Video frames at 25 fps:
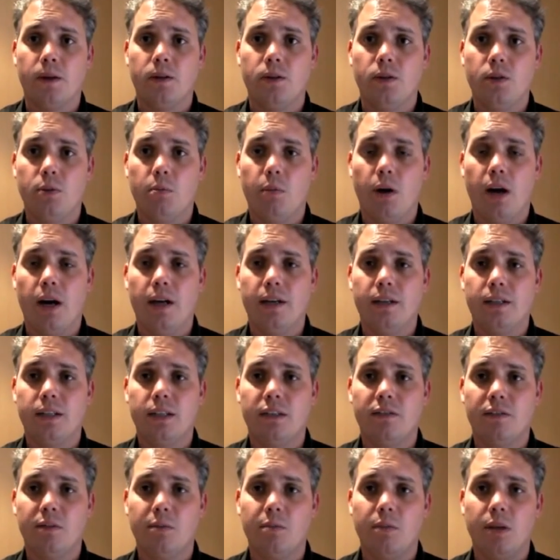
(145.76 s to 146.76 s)
Do you mind
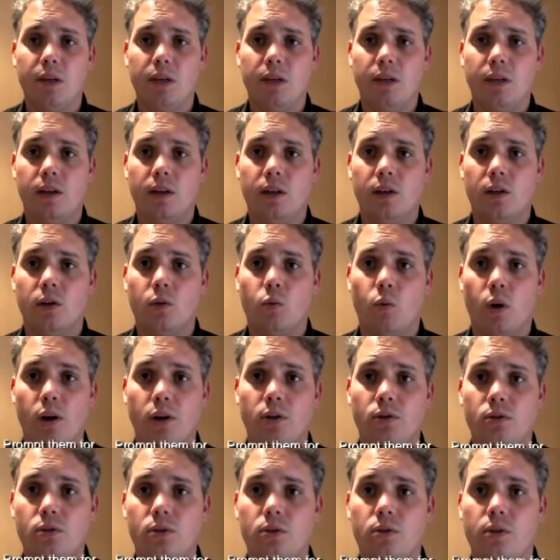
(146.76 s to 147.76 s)
giving me 1
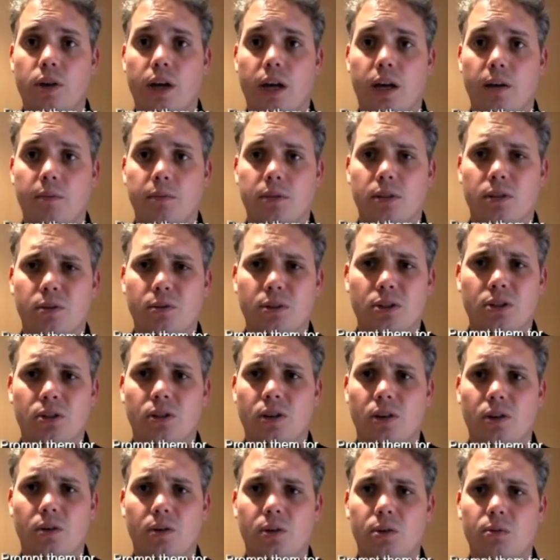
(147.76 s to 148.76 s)
or 2 names?" And always
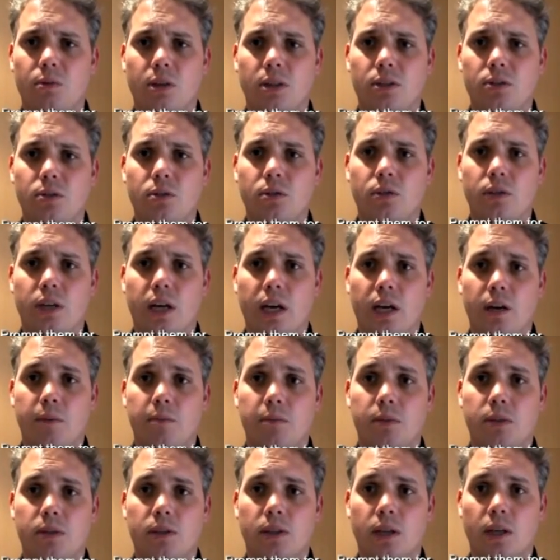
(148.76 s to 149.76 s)
start with the 1 or 2
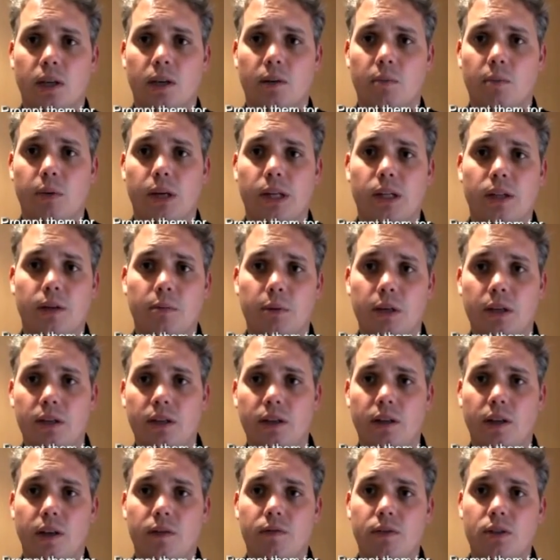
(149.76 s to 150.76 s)
names, but the minute
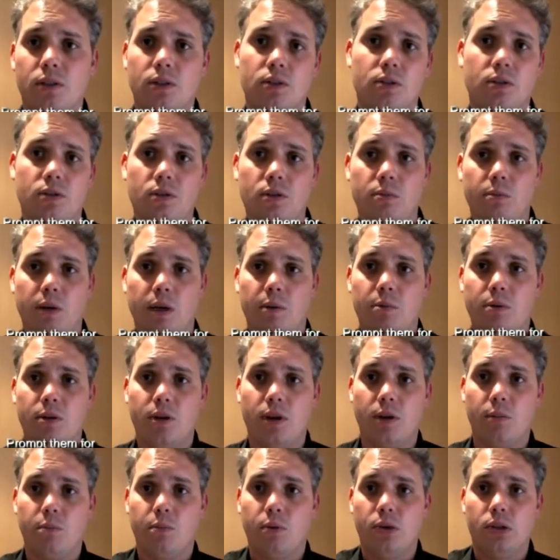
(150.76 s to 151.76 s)
they're giving you 2, maybe you
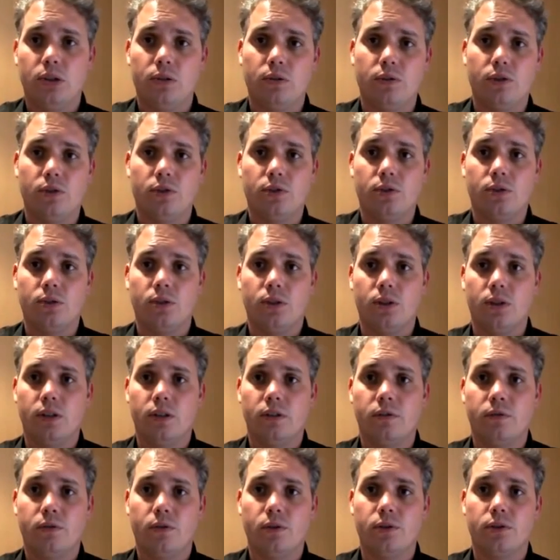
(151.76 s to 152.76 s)
can push for a 3rd and
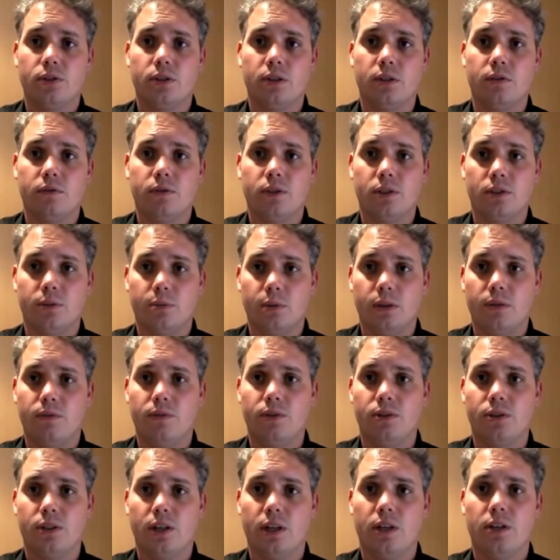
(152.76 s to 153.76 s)
a 4th and a 5th. But if
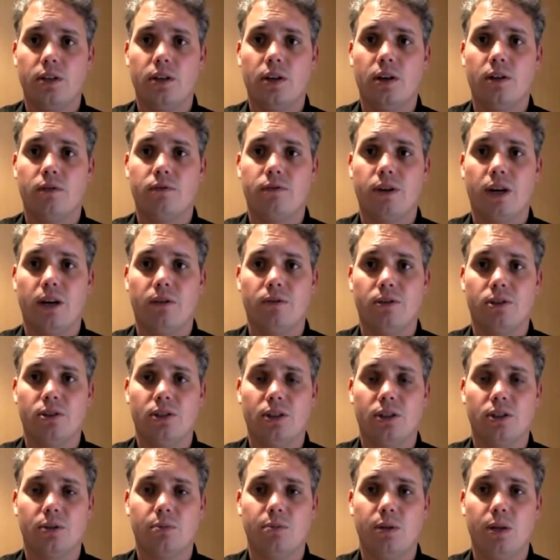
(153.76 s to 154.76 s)
you say, you know, 5 or
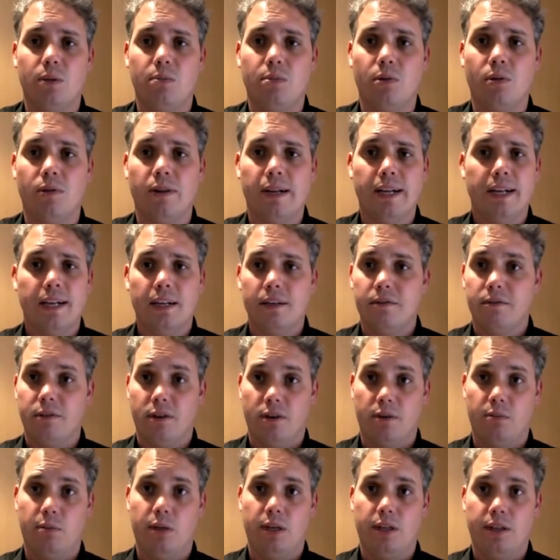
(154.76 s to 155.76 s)
6 people,
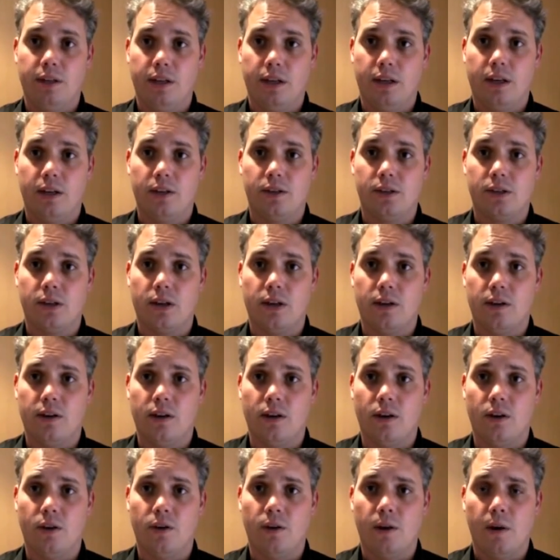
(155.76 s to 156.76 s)
invariably they're going to say
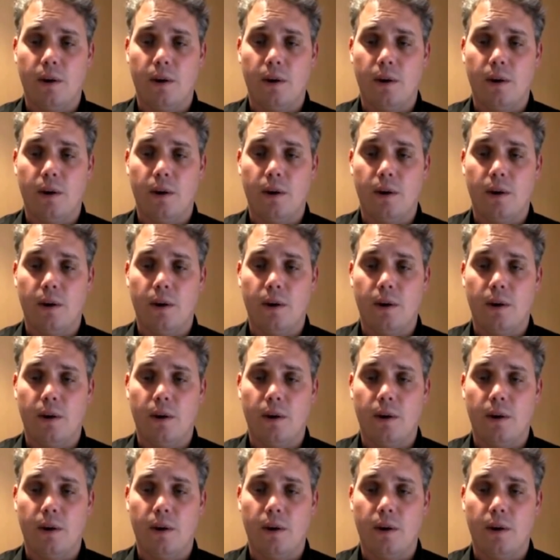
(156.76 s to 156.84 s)
no.